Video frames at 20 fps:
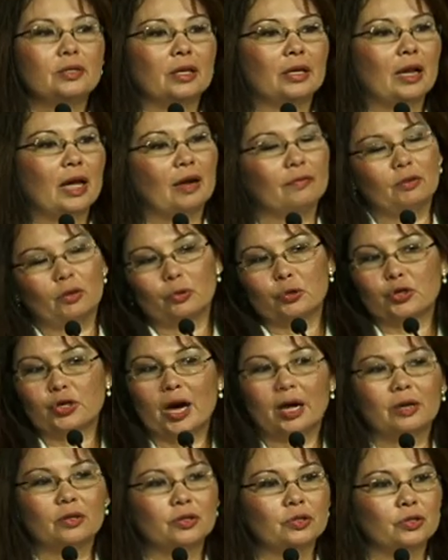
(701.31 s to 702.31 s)
and have no
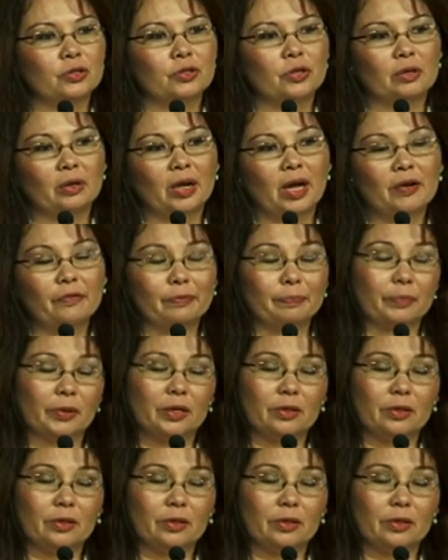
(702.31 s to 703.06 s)
challenges in your life.